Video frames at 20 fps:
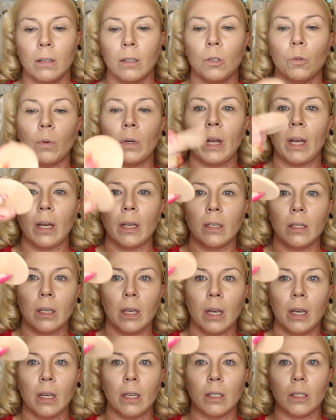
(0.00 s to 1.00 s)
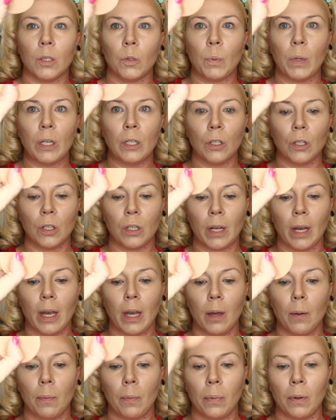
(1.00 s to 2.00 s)
this one has a sponge
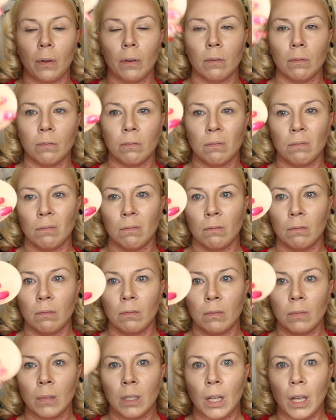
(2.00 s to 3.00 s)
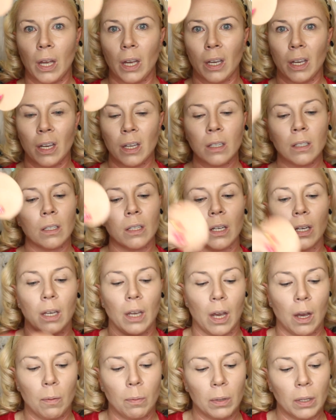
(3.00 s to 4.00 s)
type, I guess,
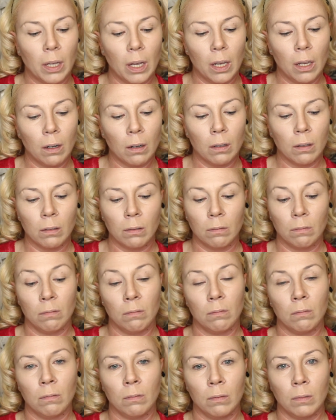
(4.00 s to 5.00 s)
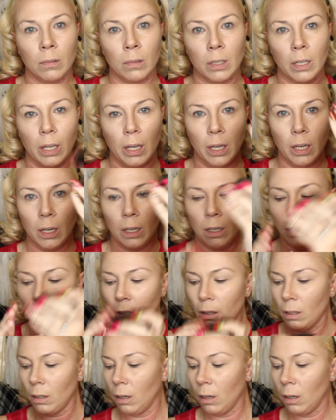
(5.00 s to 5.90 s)
like applicator in it.